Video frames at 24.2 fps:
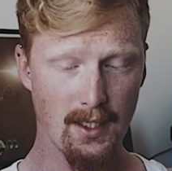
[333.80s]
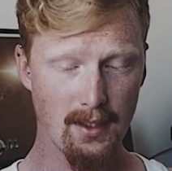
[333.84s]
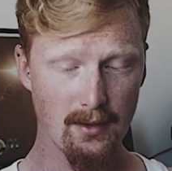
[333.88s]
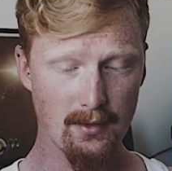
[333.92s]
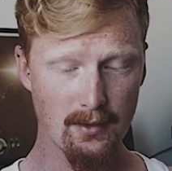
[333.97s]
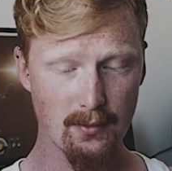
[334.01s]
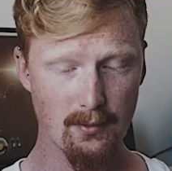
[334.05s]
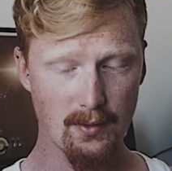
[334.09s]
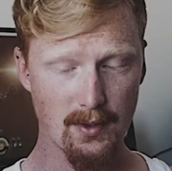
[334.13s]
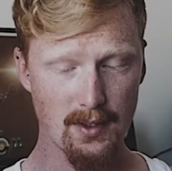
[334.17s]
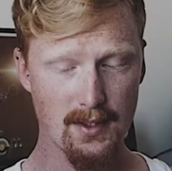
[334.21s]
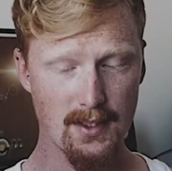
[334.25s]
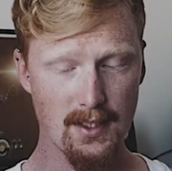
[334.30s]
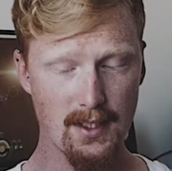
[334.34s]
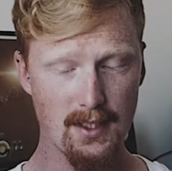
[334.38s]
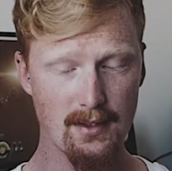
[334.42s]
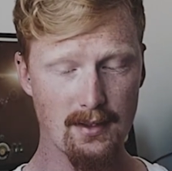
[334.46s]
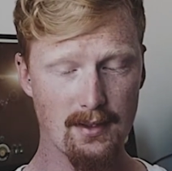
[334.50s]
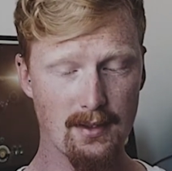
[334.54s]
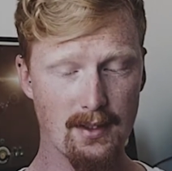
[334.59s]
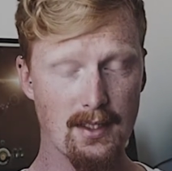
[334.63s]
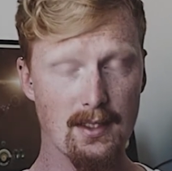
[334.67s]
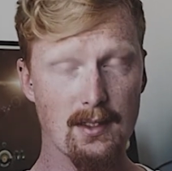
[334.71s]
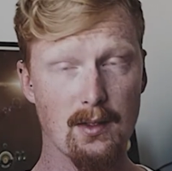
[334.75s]
Do I see it as
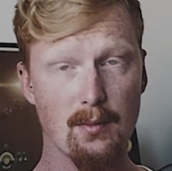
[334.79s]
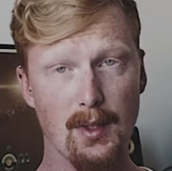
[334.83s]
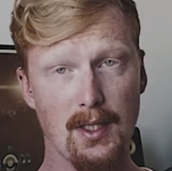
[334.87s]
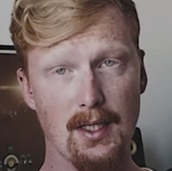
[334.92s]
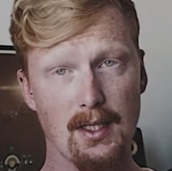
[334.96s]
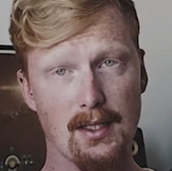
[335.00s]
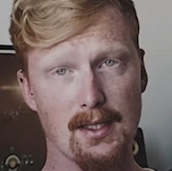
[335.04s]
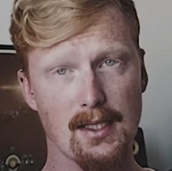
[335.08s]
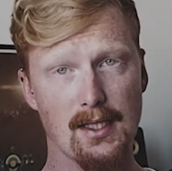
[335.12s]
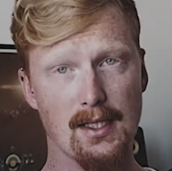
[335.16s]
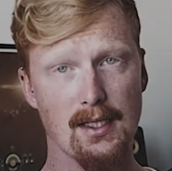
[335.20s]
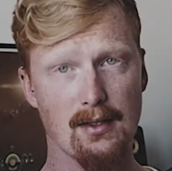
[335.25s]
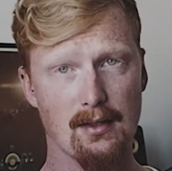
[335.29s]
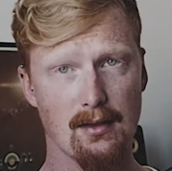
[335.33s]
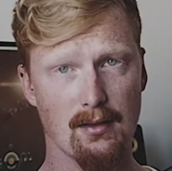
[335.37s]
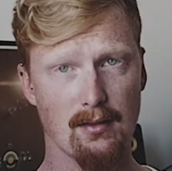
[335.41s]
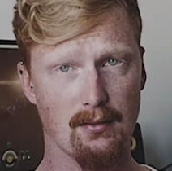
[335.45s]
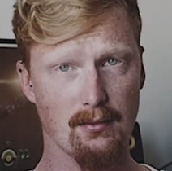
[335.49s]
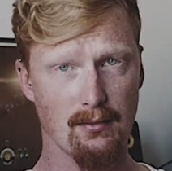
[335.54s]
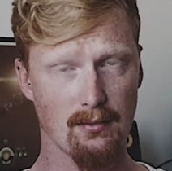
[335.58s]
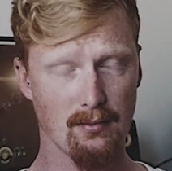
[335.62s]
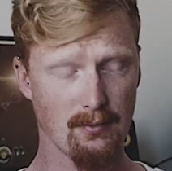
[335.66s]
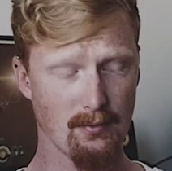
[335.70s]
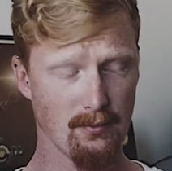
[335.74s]
a disability?
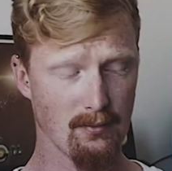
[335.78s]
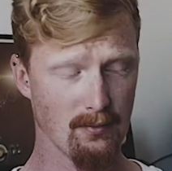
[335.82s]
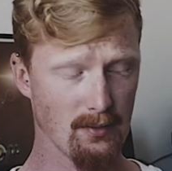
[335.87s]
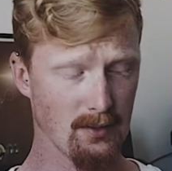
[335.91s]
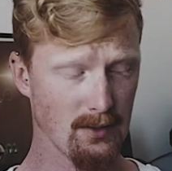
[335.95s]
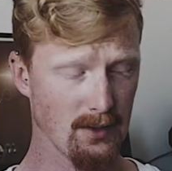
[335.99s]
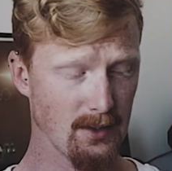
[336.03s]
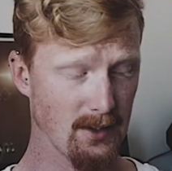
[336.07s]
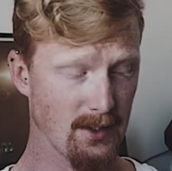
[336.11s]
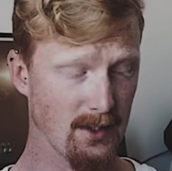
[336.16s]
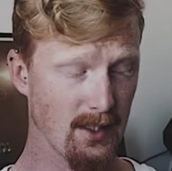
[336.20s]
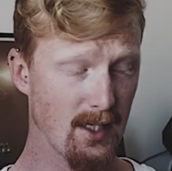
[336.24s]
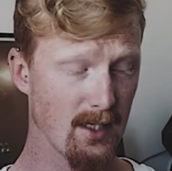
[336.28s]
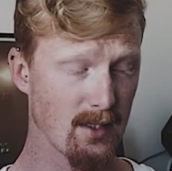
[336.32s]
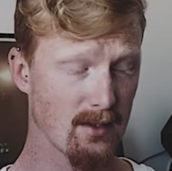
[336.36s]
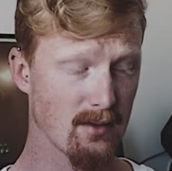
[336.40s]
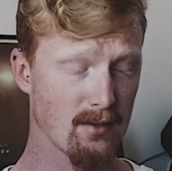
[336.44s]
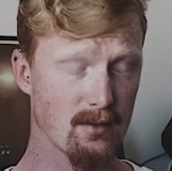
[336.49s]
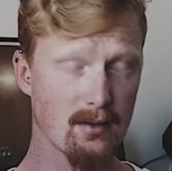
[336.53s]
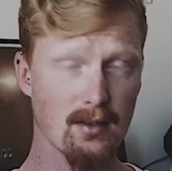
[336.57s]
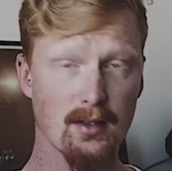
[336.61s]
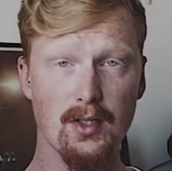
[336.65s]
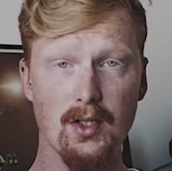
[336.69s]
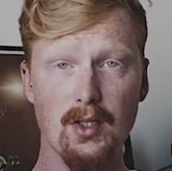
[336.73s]
So,
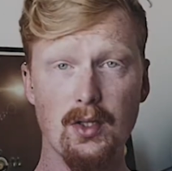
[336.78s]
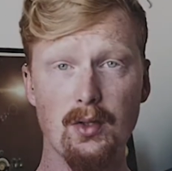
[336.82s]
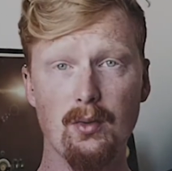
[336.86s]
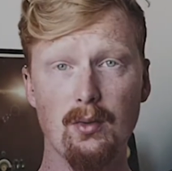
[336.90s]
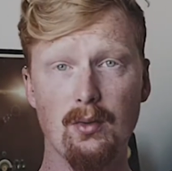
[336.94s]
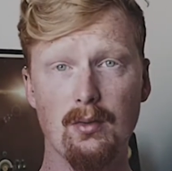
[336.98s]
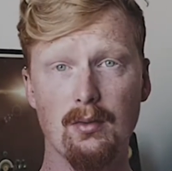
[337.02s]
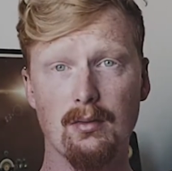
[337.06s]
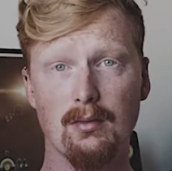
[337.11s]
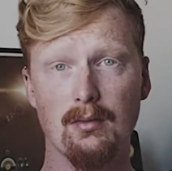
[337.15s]
yes, I do.